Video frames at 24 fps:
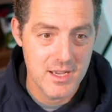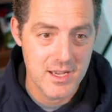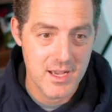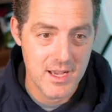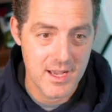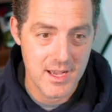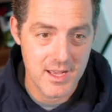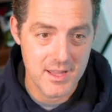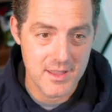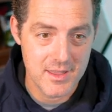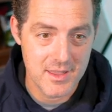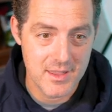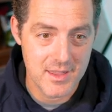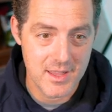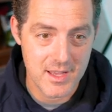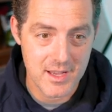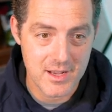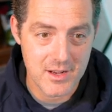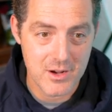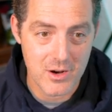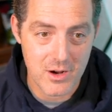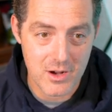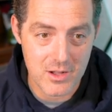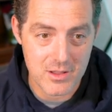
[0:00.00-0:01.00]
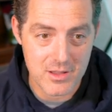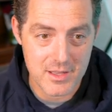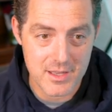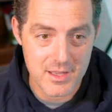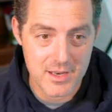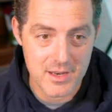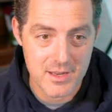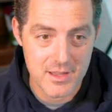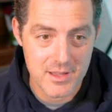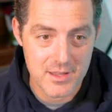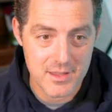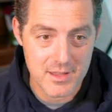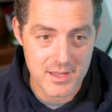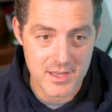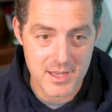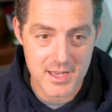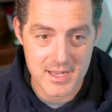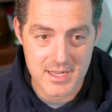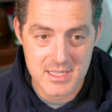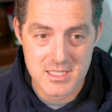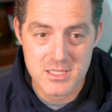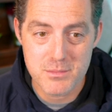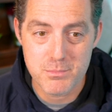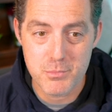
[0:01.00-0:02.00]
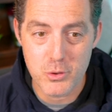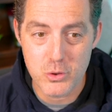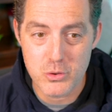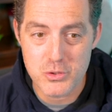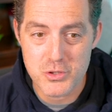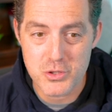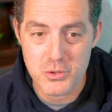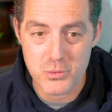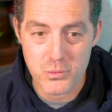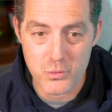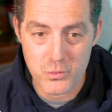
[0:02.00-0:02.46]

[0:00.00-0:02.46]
and they call it the exposure